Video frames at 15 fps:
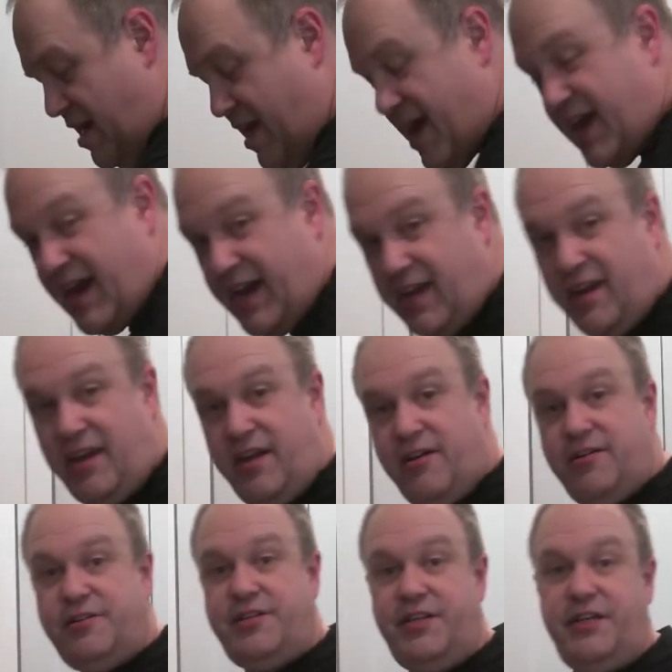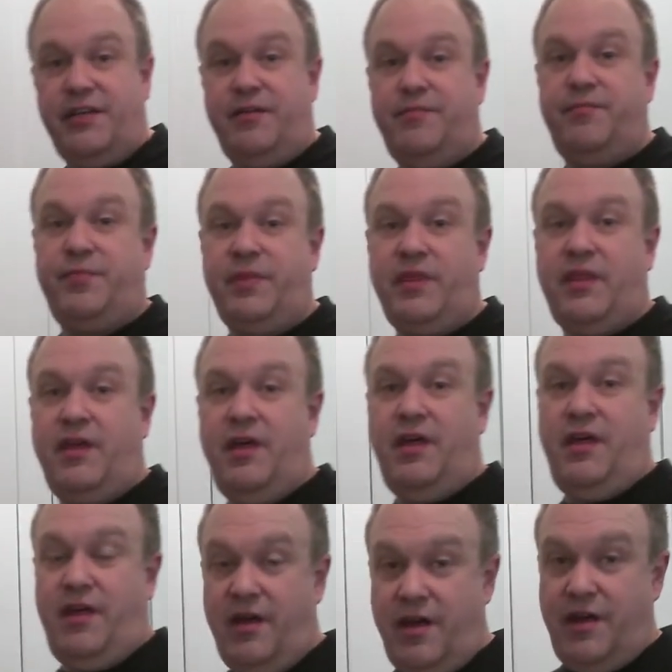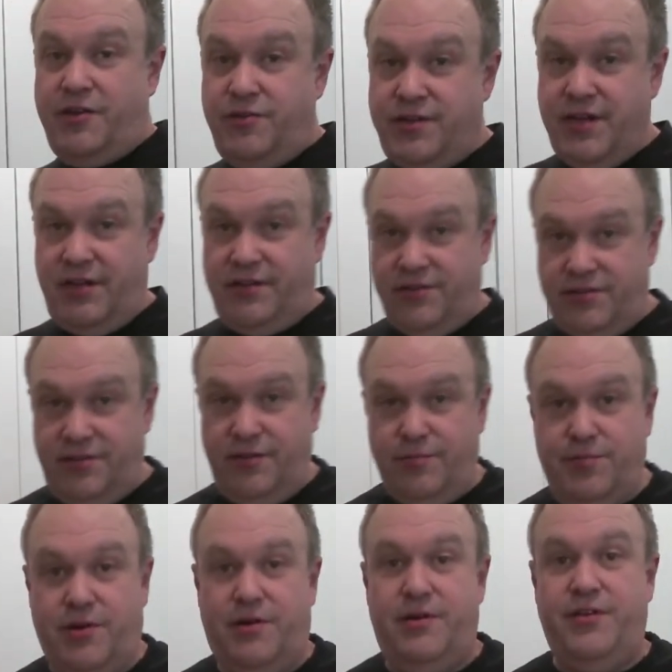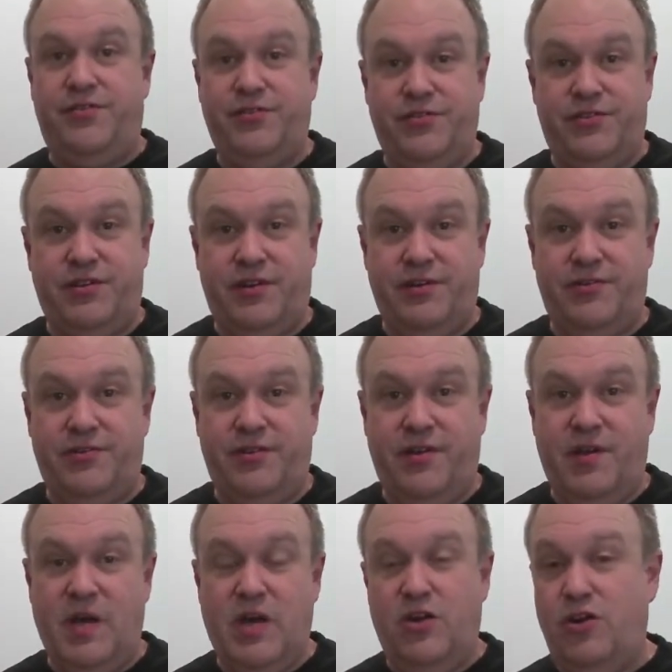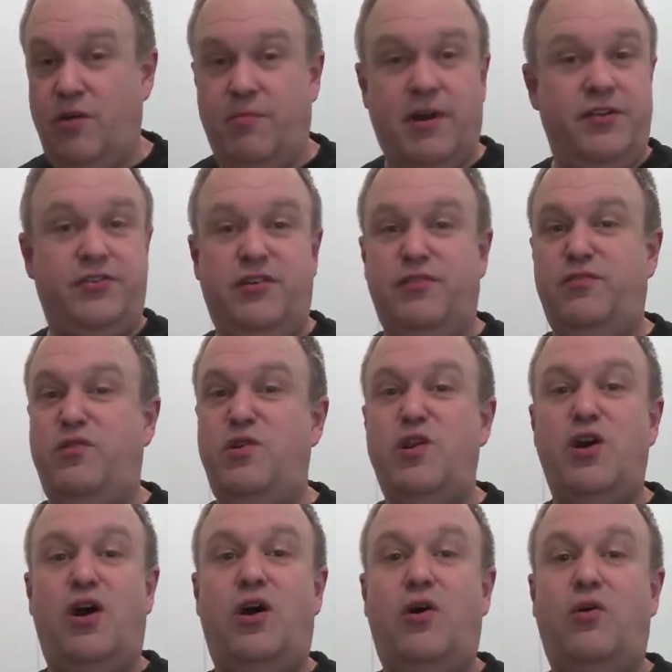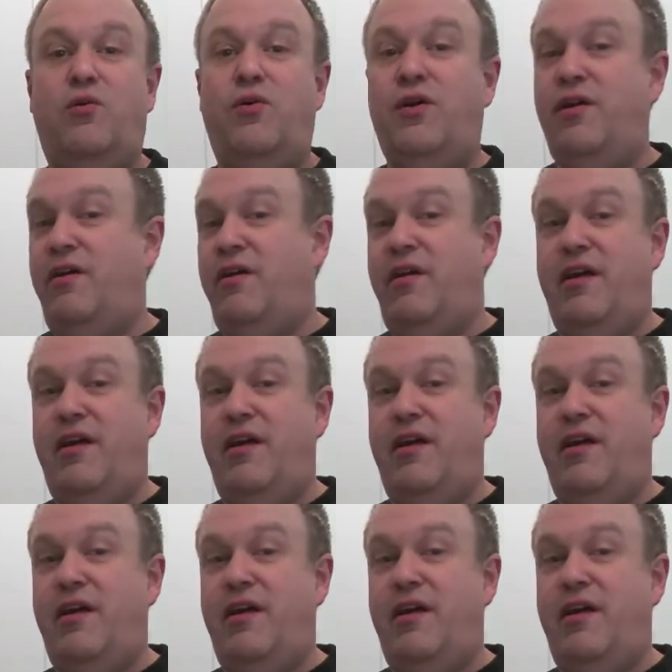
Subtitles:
And I can guarantee you take this to your parties and such, nobody's going to know